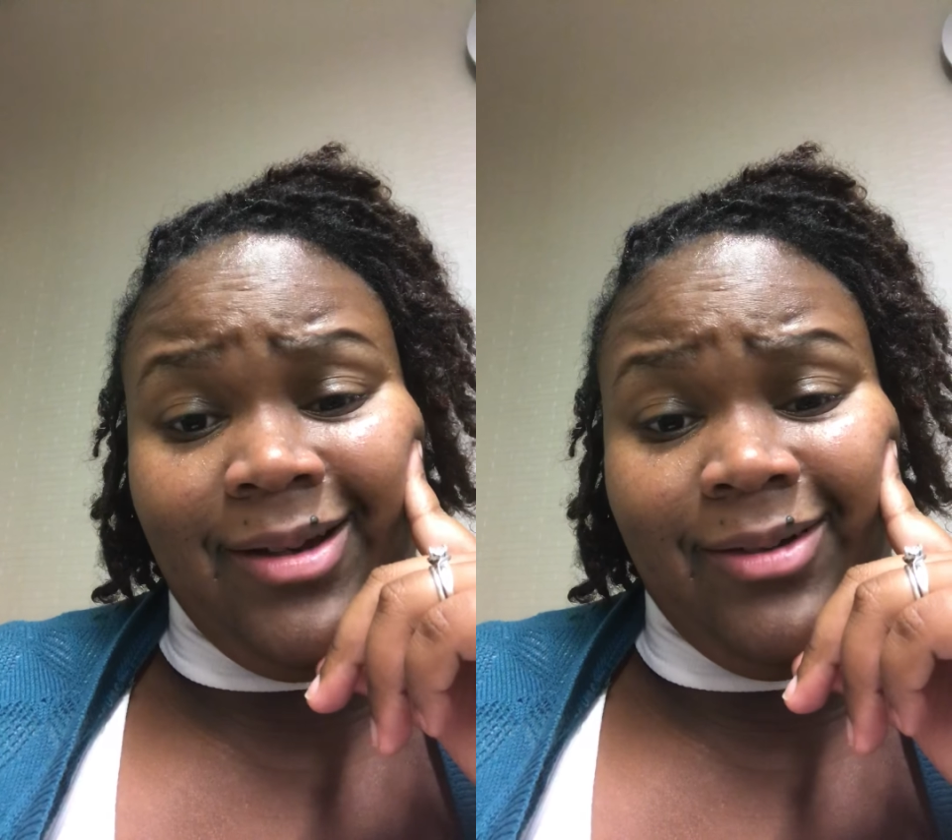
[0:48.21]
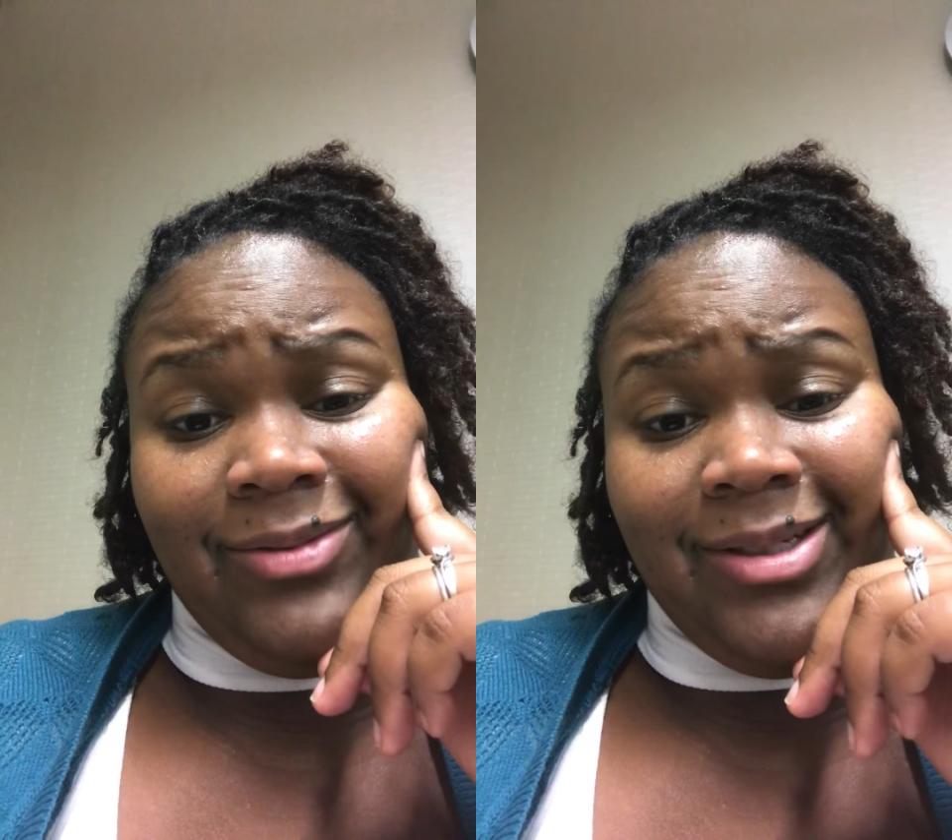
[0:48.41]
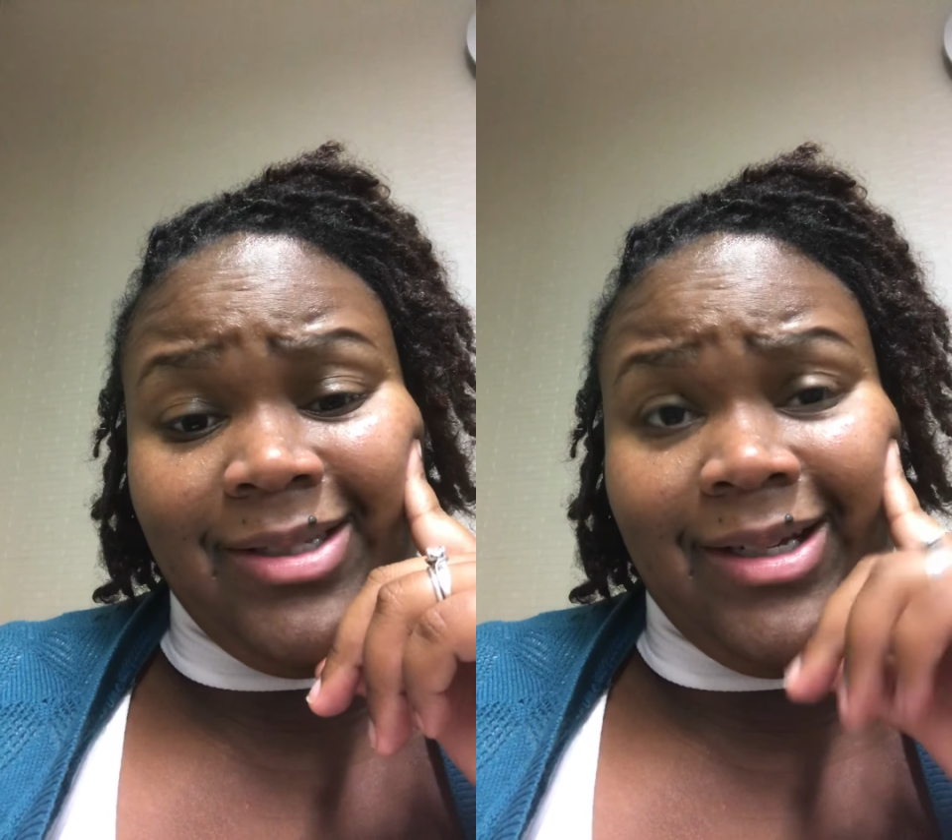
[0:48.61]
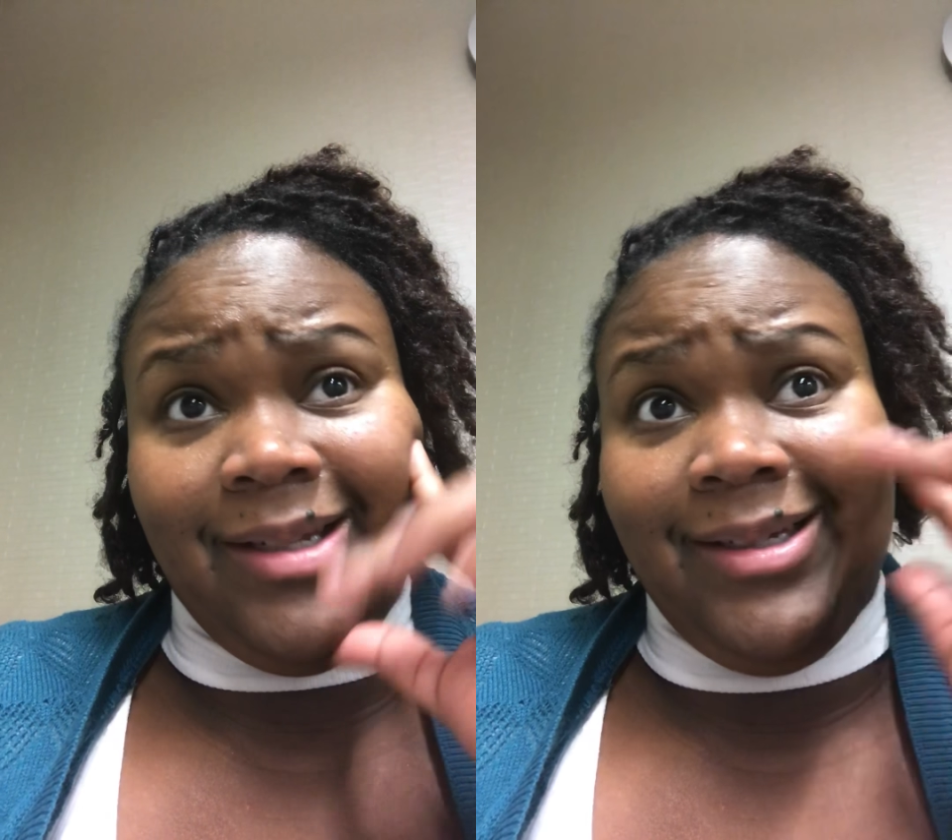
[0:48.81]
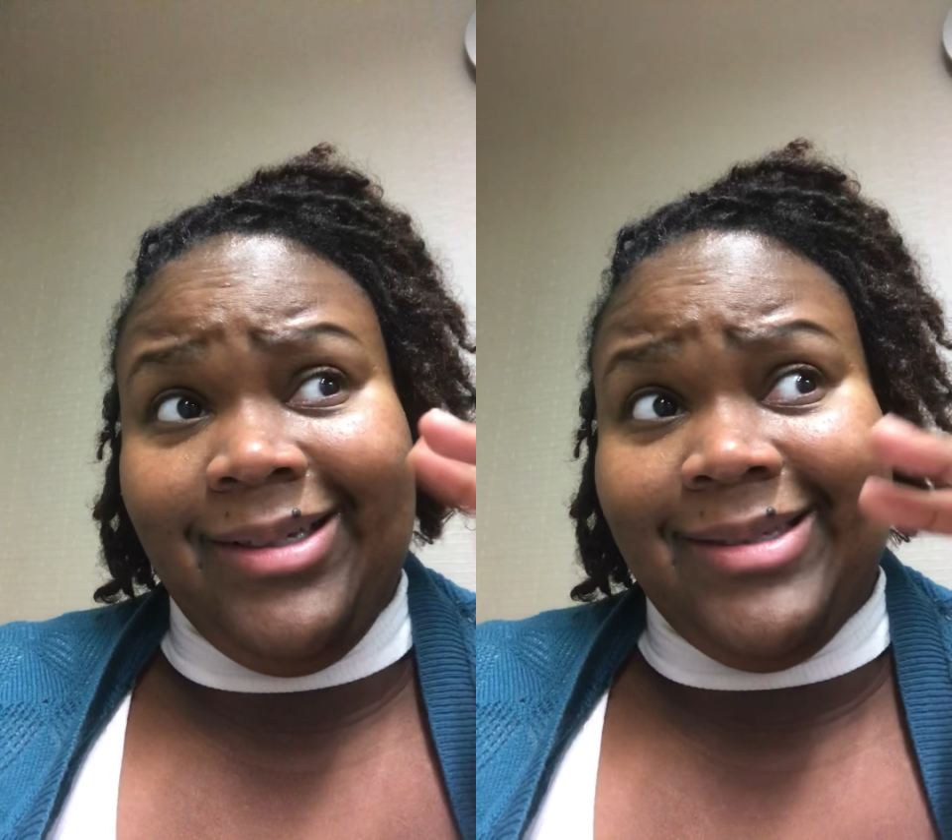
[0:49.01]
of just a
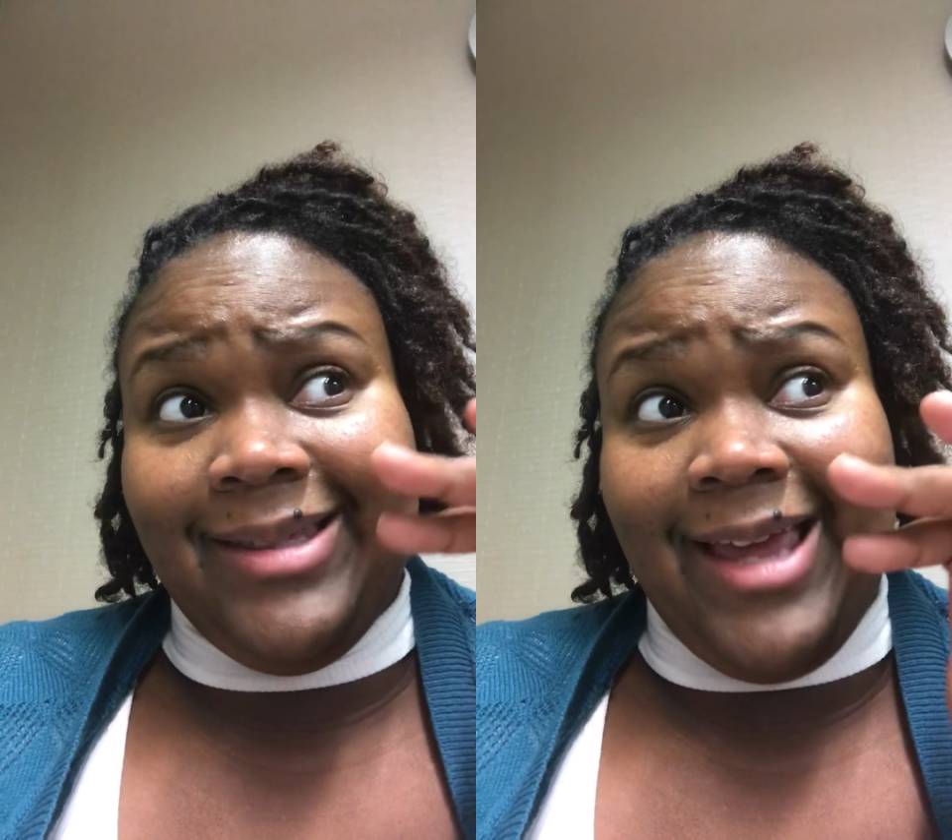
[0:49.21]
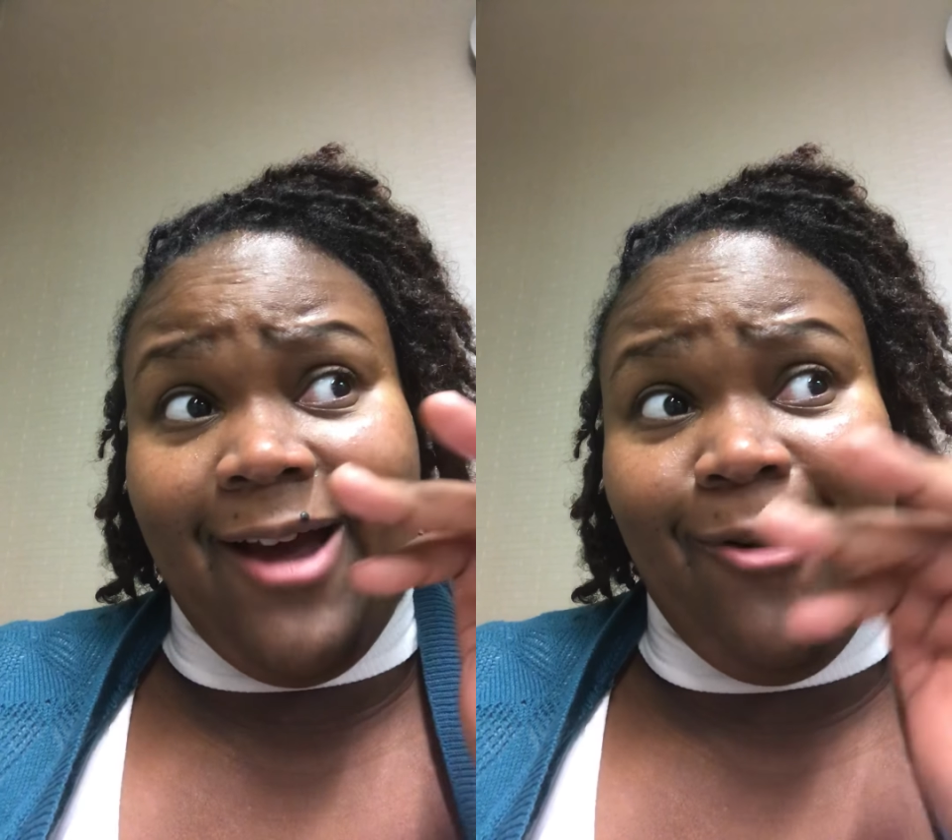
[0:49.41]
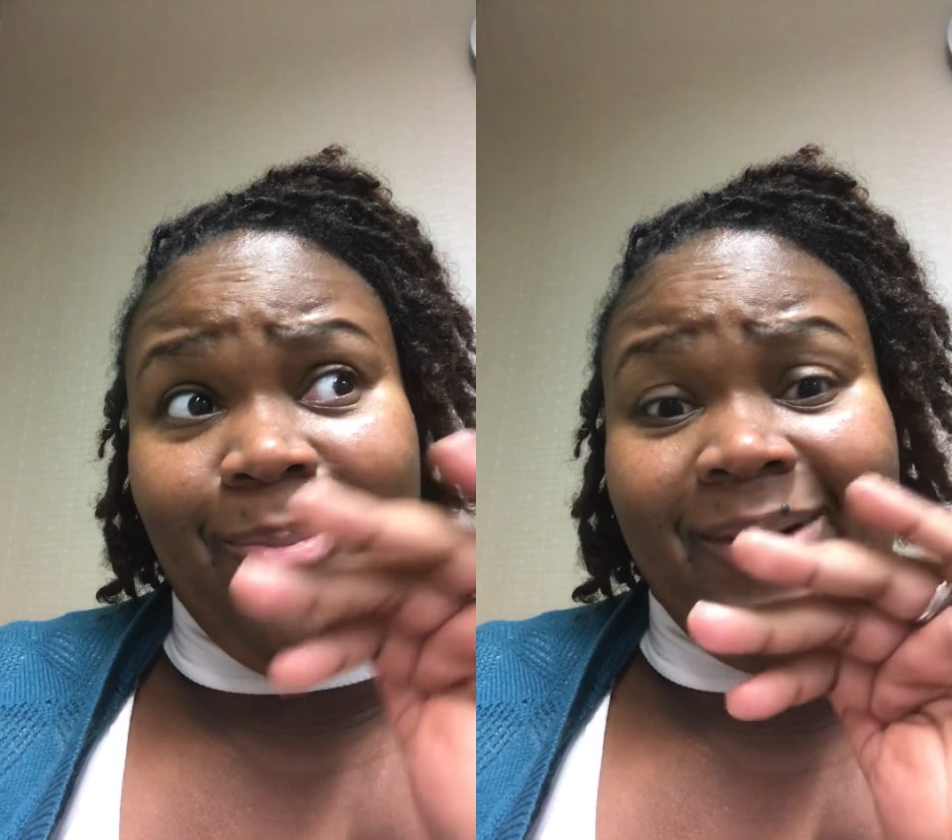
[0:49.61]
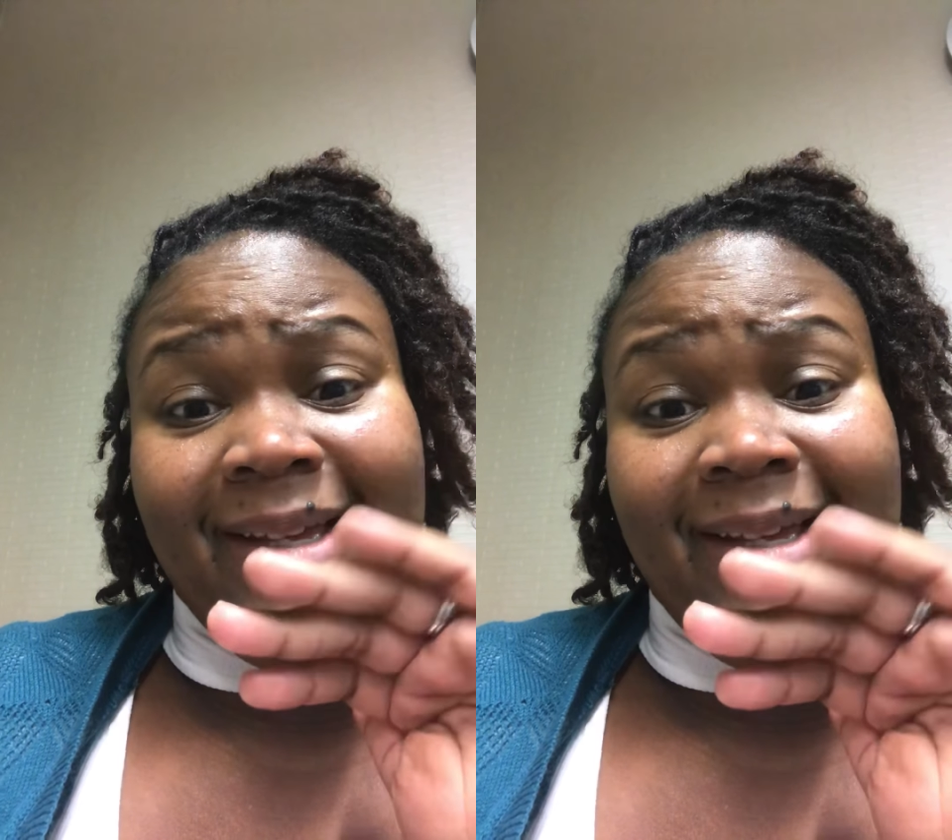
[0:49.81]
clean scalp,